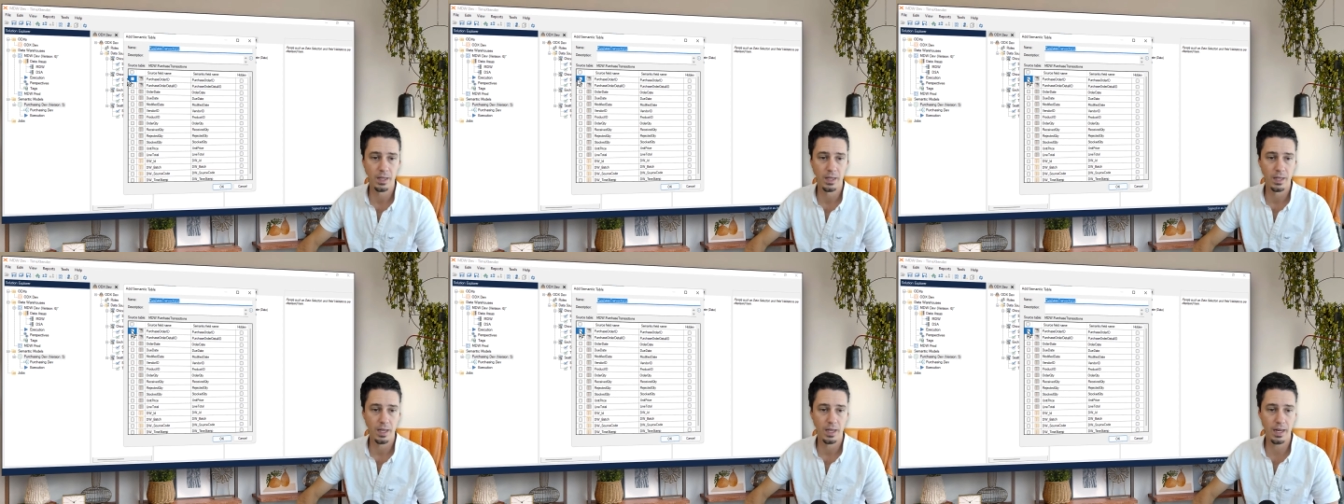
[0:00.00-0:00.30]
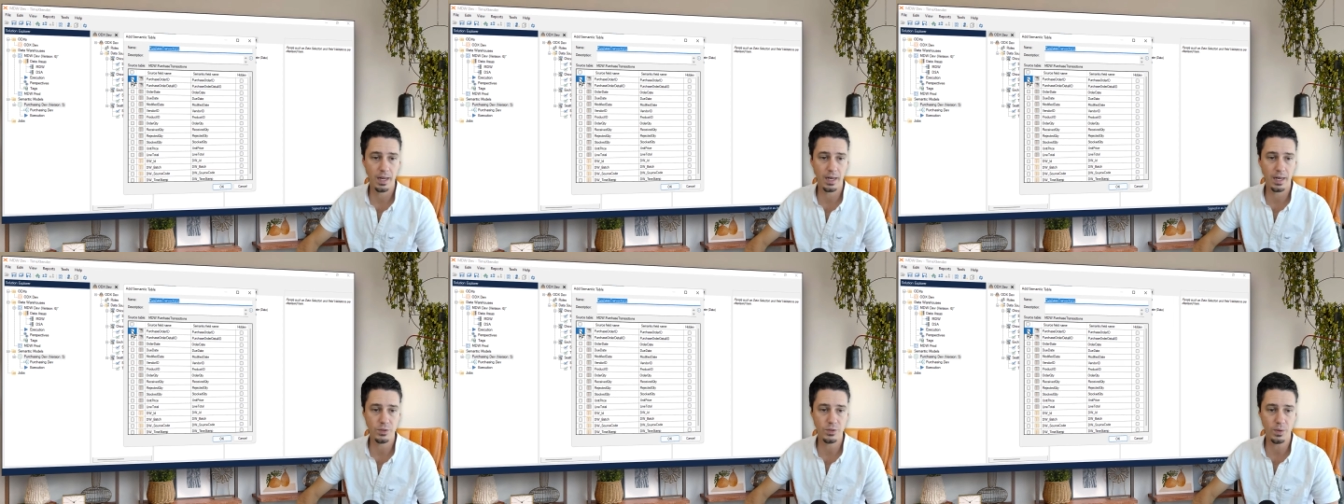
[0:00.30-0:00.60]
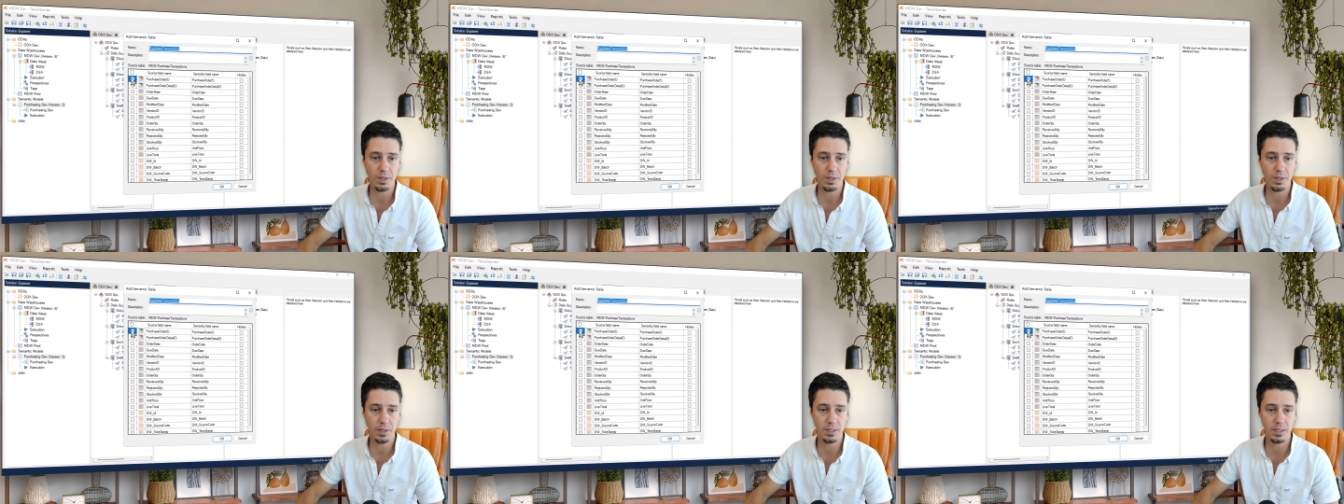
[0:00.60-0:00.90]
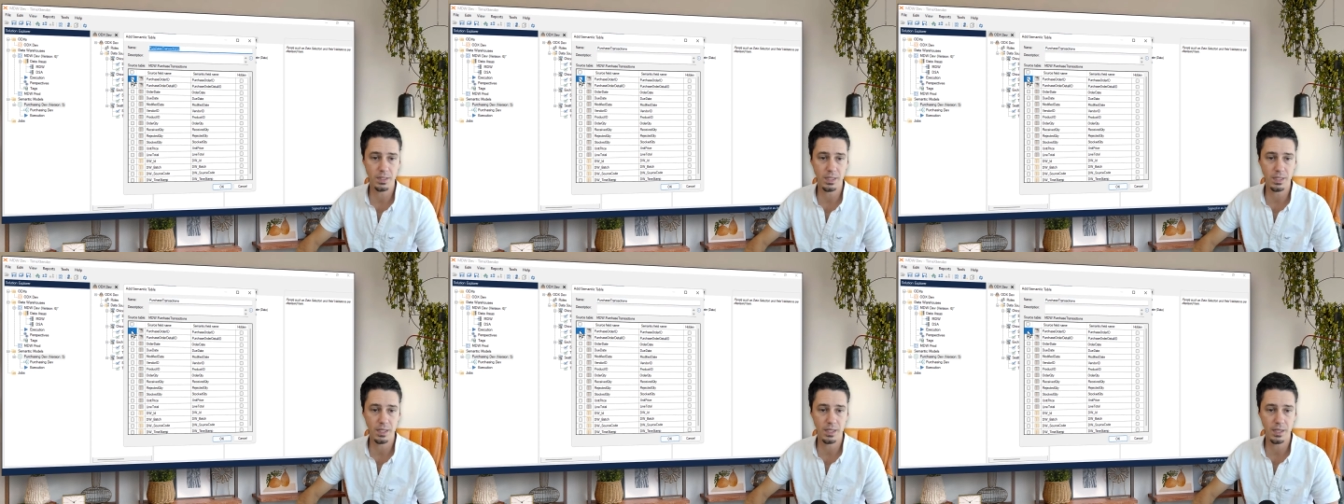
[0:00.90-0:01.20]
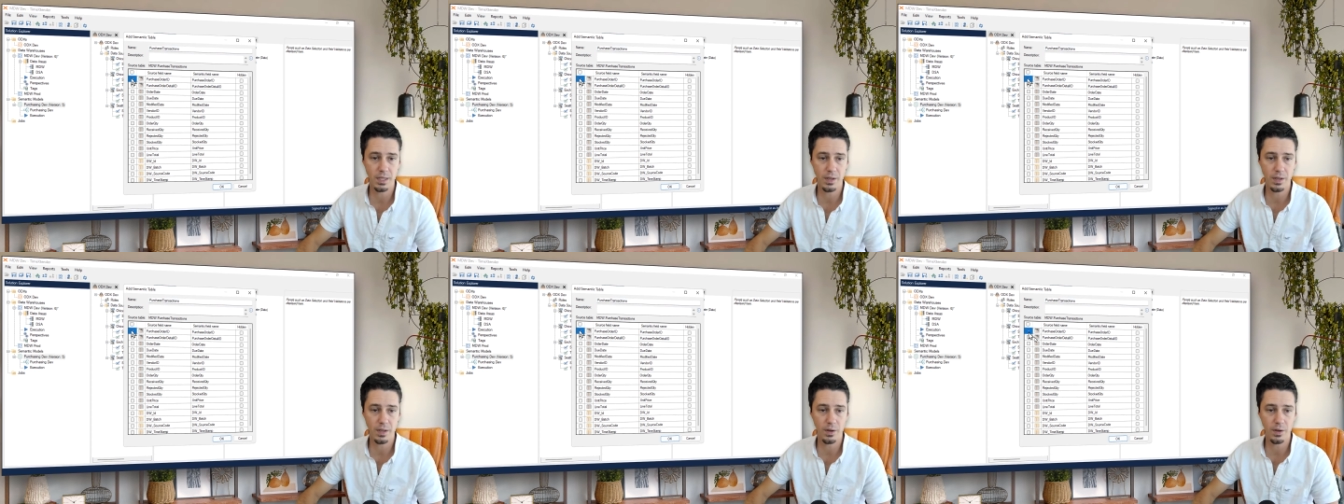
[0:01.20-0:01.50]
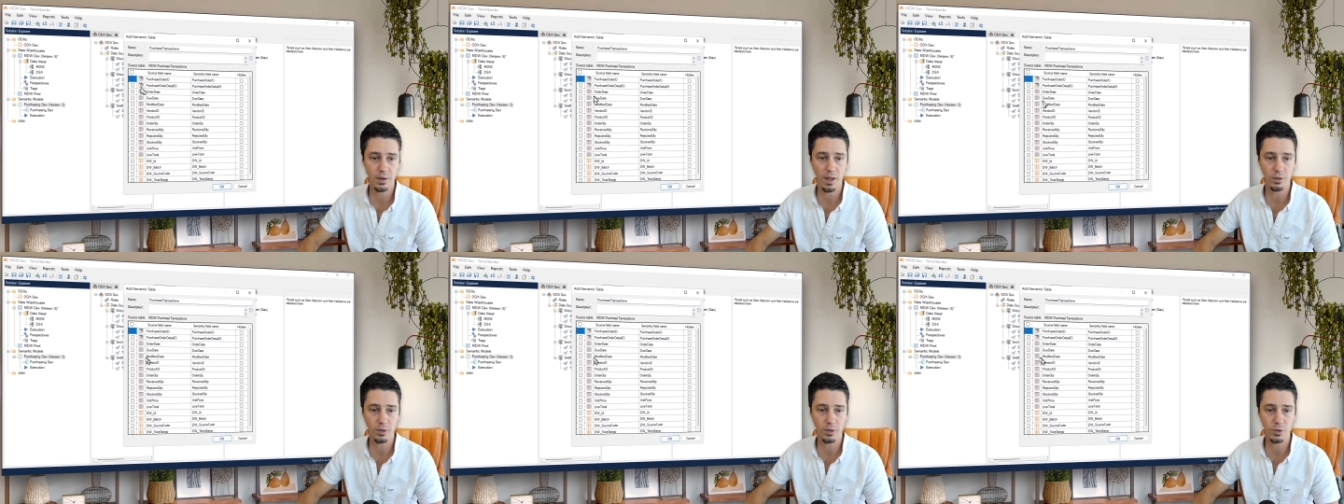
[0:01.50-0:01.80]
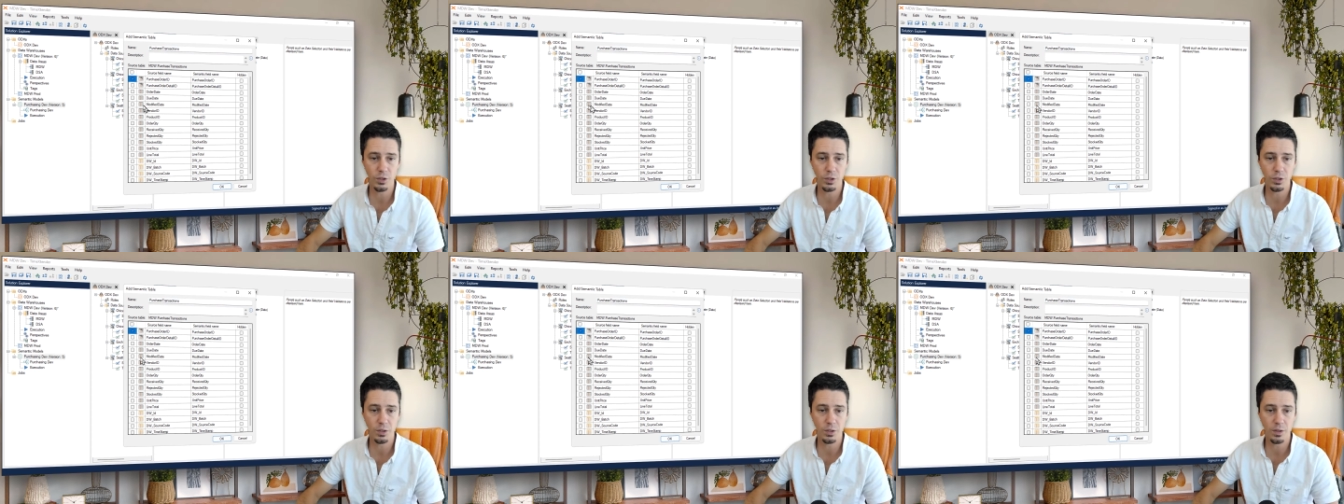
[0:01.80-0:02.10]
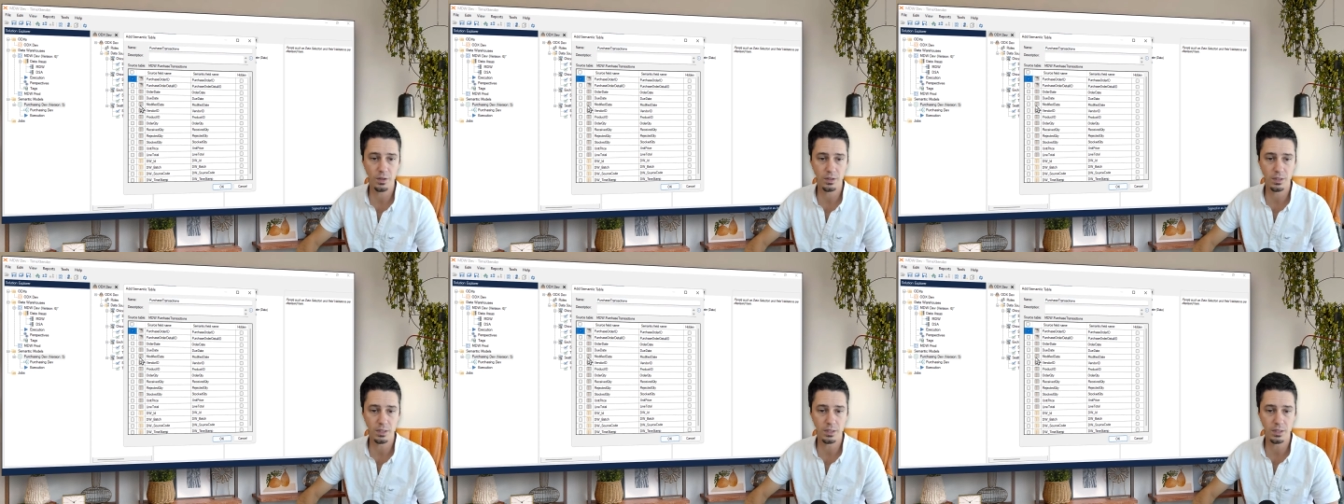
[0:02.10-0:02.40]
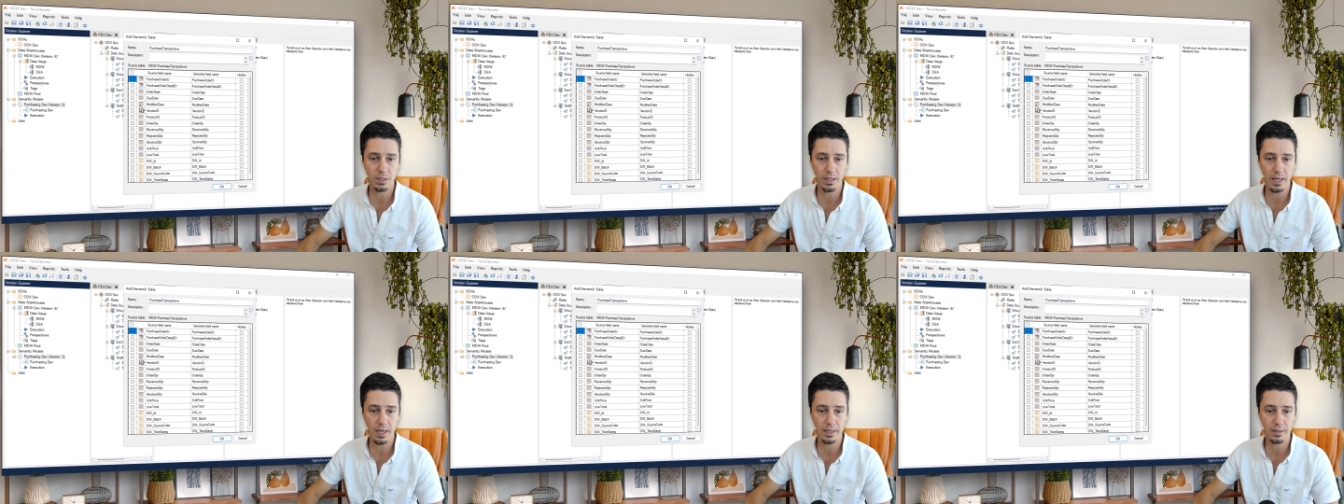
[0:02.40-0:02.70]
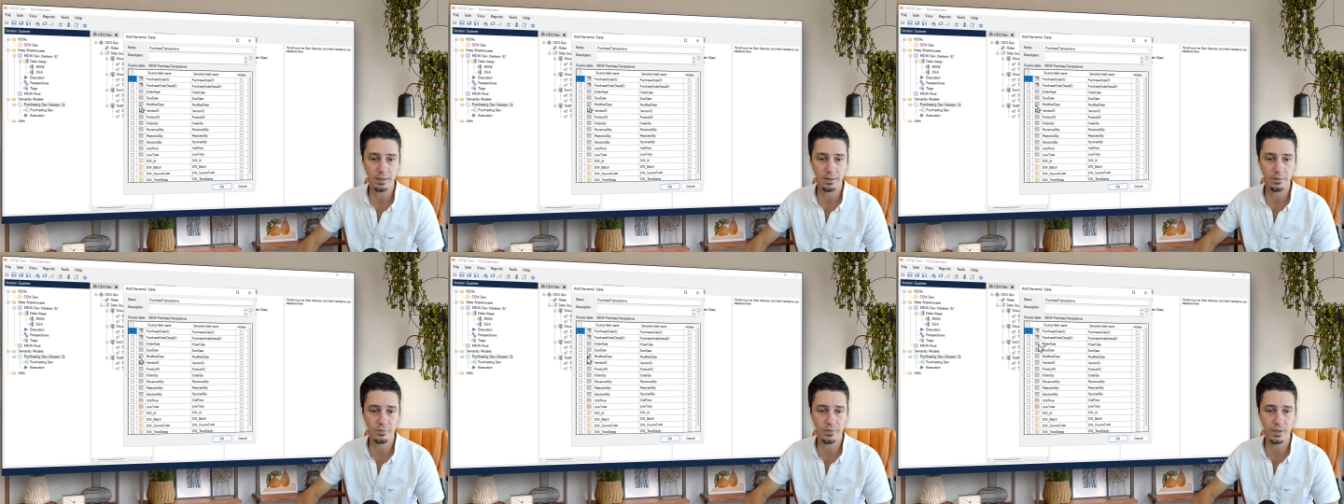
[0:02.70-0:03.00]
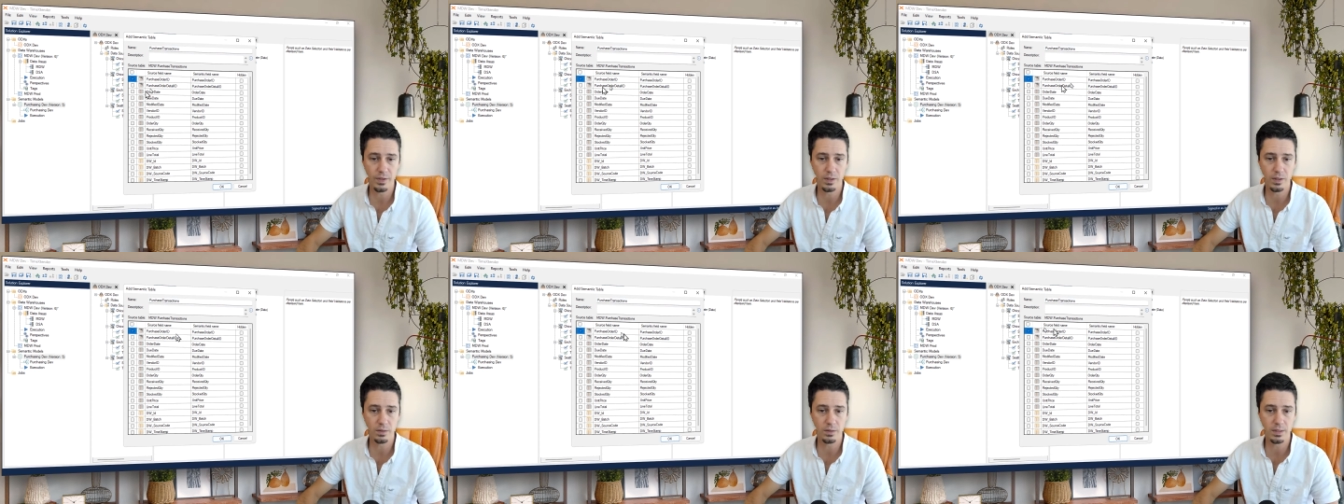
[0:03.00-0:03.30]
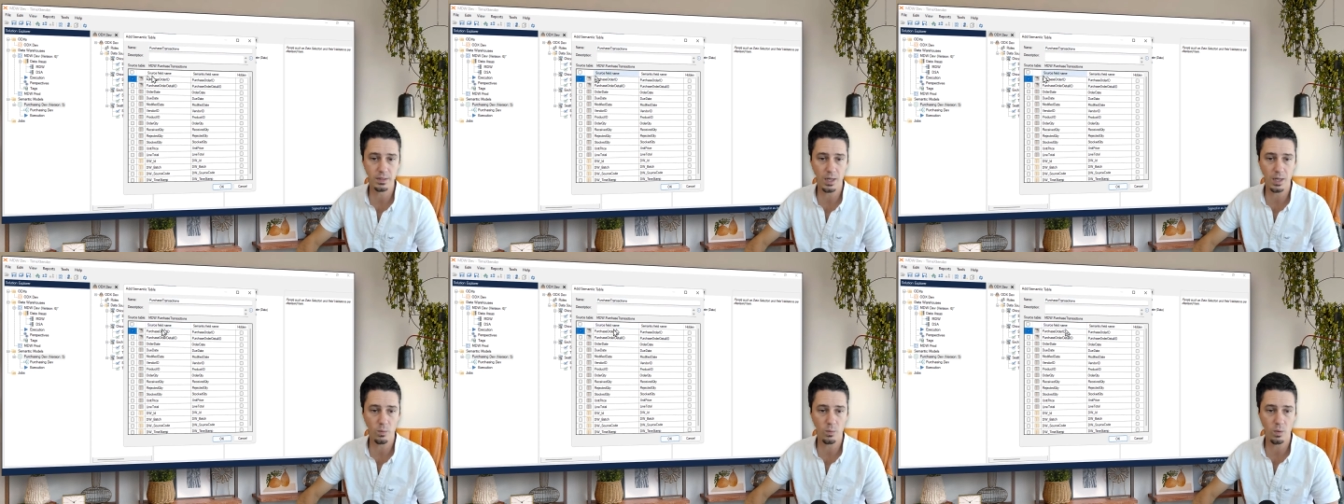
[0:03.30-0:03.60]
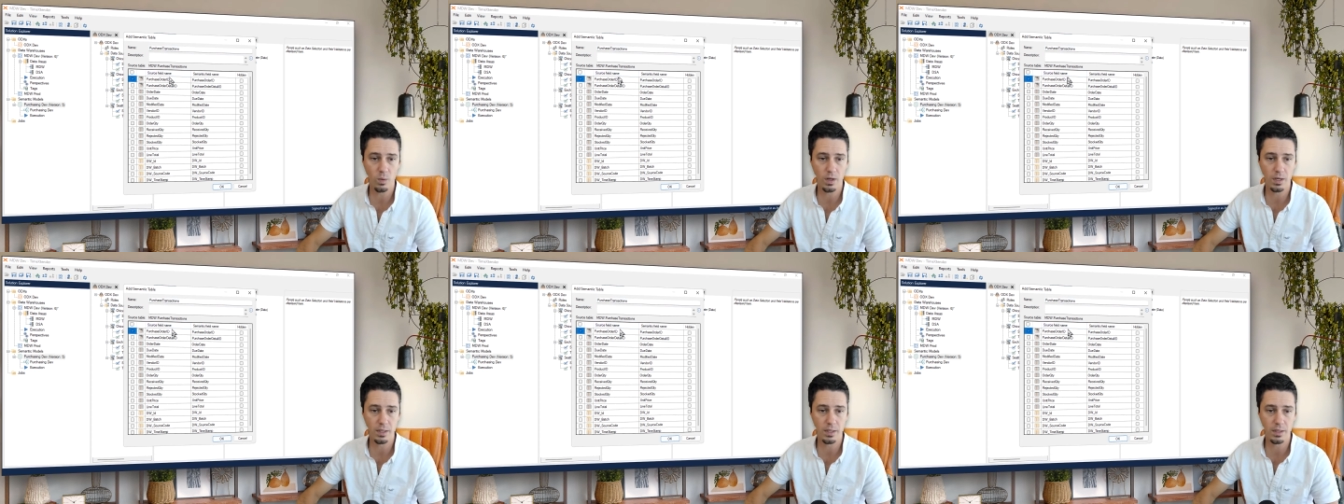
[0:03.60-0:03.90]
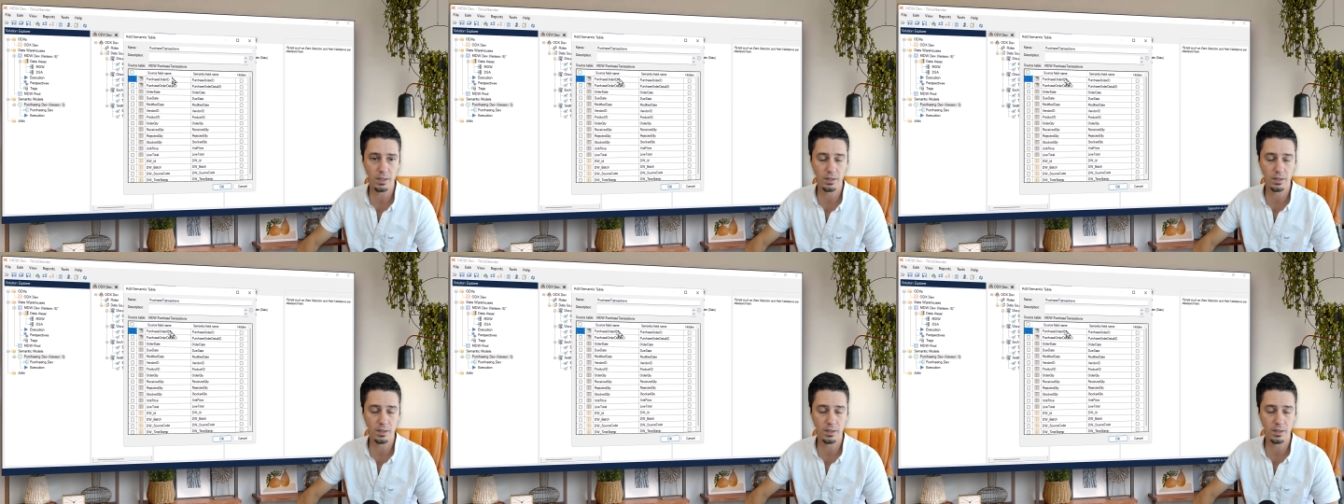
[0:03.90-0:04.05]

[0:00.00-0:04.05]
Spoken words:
And as you can see here, I'll just select the fields that I want